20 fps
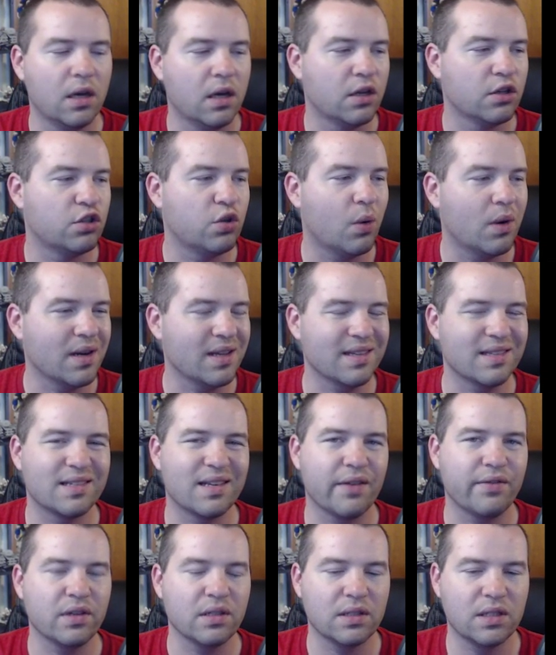
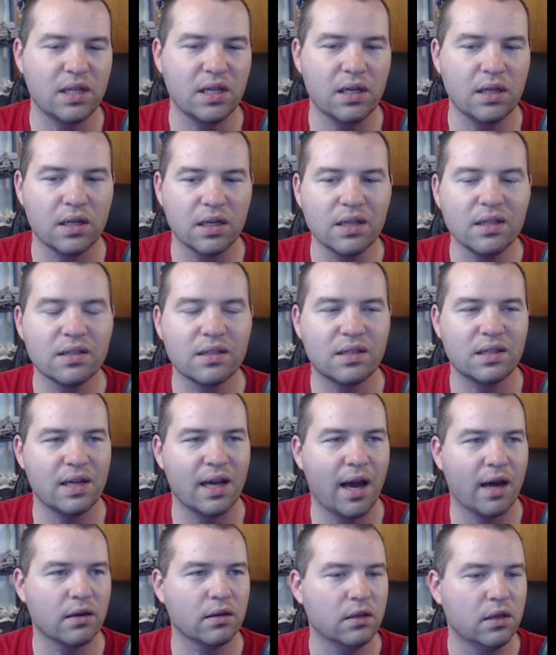2017 in
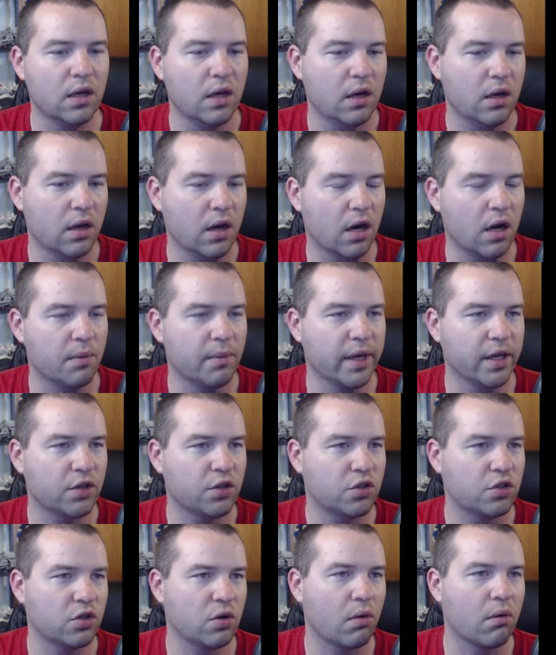Seattle. Make
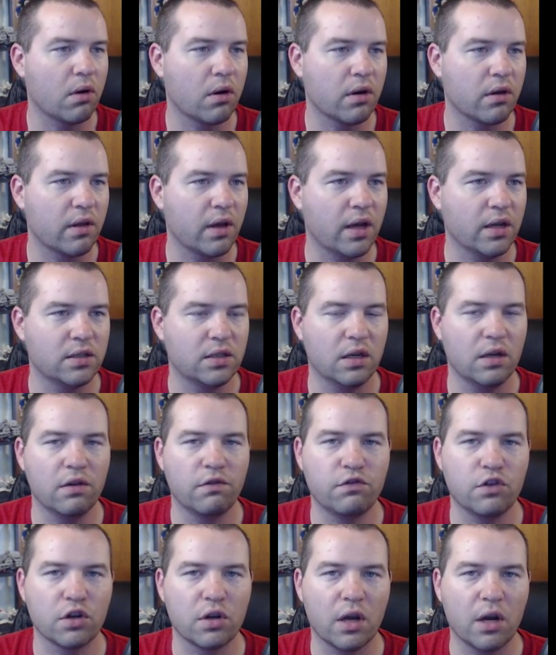sure that
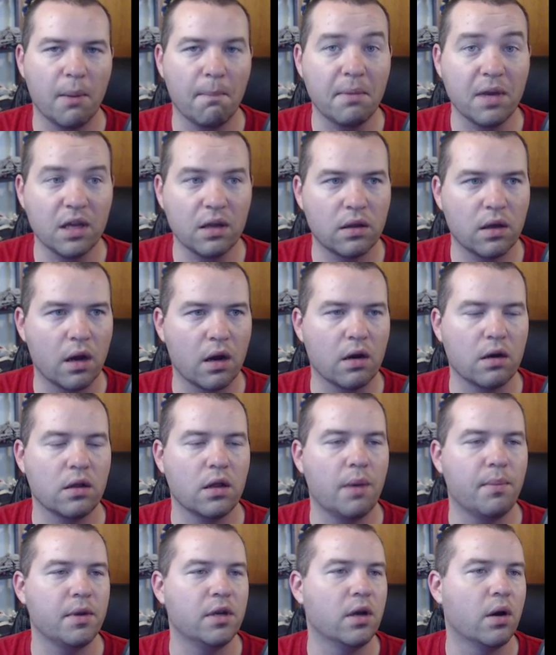if you're going to be there, you
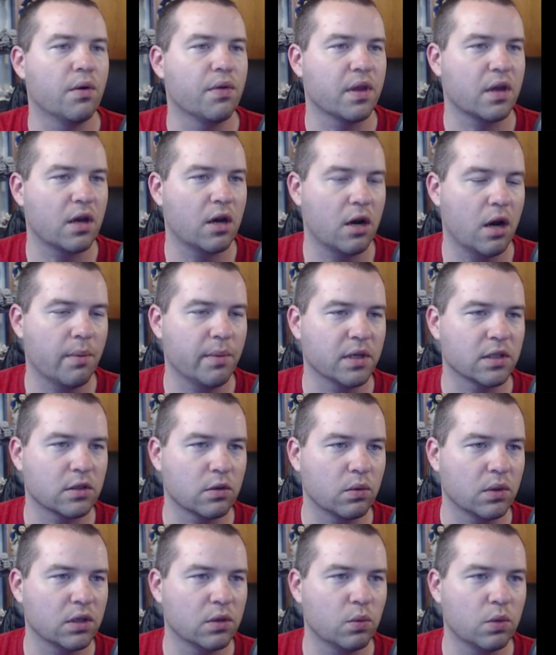let me know in the
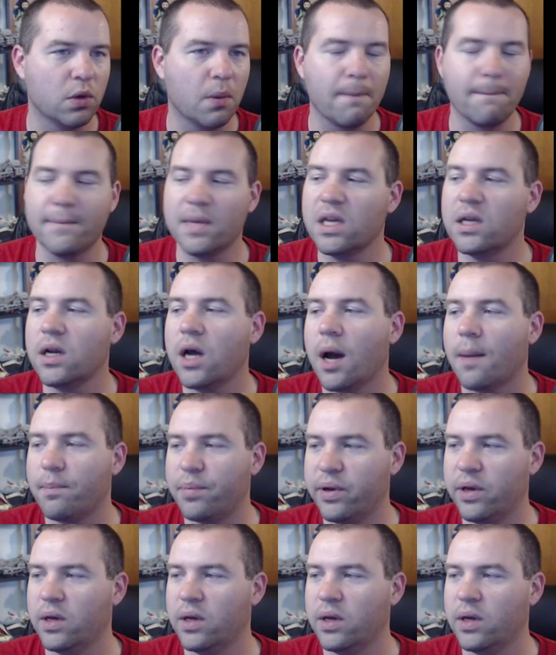comments. We will meet up